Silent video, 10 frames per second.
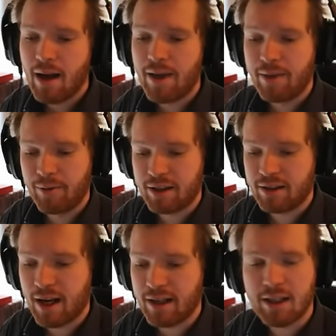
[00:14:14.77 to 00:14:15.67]
And the rest
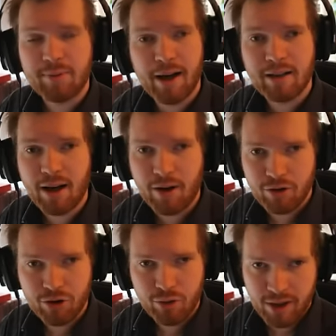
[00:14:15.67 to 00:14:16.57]
site expands out
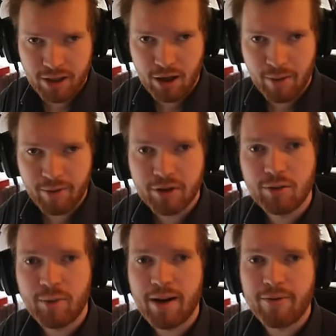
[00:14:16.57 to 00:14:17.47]
to 20 kilometers
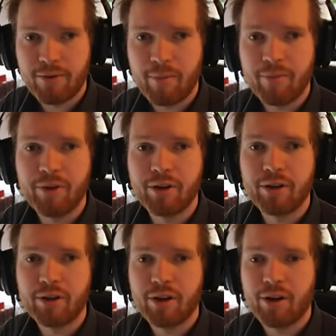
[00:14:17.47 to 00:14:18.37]
away from
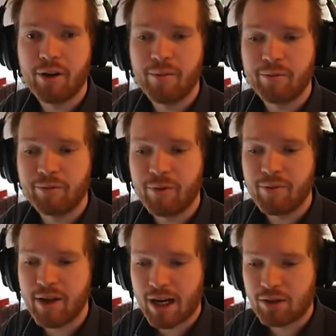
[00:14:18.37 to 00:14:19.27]
the
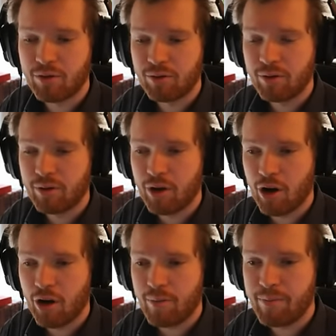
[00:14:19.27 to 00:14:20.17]
actual
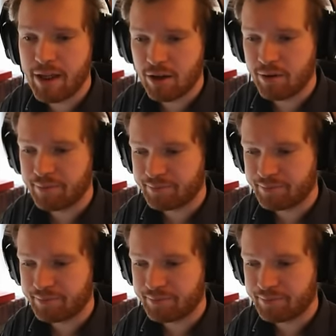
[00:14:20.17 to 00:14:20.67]
beacon.